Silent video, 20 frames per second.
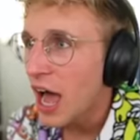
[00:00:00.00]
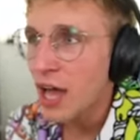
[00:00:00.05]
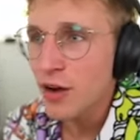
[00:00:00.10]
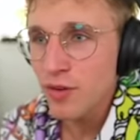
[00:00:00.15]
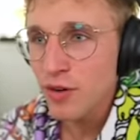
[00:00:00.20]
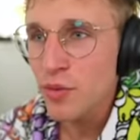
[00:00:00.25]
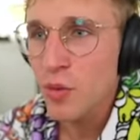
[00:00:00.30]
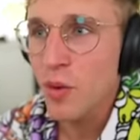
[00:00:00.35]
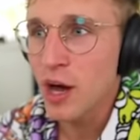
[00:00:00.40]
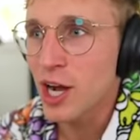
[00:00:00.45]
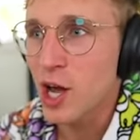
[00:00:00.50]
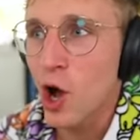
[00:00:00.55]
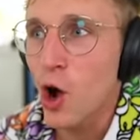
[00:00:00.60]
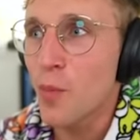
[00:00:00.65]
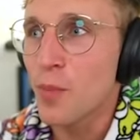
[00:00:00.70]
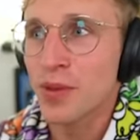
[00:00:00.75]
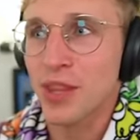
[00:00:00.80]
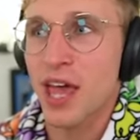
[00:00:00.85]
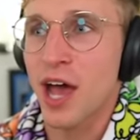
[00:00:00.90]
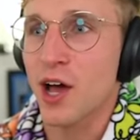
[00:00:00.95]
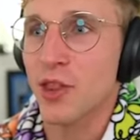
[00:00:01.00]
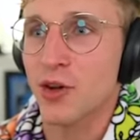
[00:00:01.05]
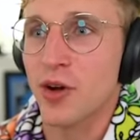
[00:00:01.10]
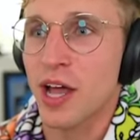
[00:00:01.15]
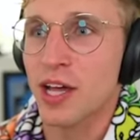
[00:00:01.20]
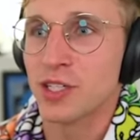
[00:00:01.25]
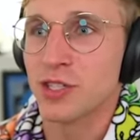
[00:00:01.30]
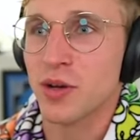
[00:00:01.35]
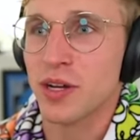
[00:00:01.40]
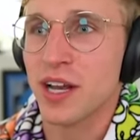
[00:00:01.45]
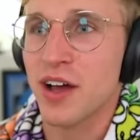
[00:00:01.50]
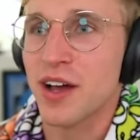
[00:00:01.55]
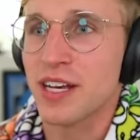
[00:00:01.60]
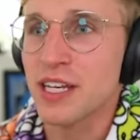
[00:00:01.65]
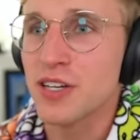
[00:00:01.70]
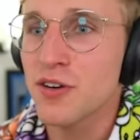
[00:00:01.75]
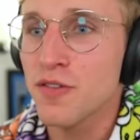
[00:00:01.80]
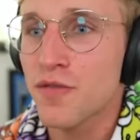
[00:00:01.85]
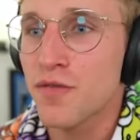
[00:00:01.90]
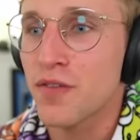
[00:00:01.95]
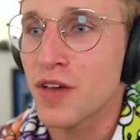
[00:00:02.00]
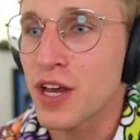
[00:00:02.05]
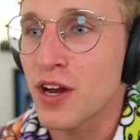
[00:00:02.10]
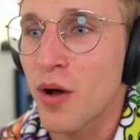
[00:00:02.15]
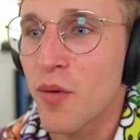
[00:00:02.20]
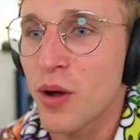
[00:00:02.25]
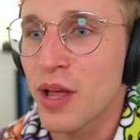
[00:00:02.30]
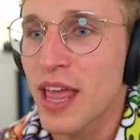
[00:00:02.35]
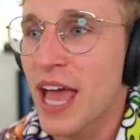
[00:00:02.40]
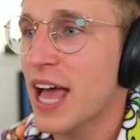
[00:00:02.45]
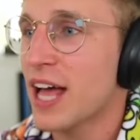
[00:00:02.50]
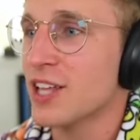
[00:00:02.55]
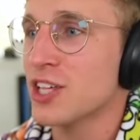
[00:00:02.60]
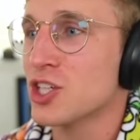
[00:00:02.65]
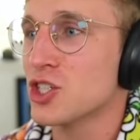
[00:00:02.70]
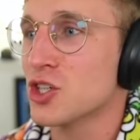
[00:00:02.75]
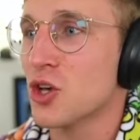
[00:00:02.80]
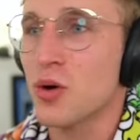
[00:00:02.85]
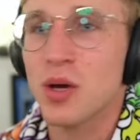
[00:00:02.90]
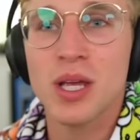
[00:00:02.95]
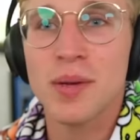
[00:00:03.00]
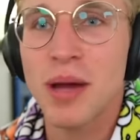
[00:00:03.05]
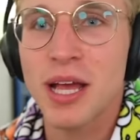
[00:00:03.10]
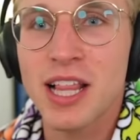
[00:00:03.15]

I don't even want to open the other eggs right now. I need to figure out where the hell he's going in my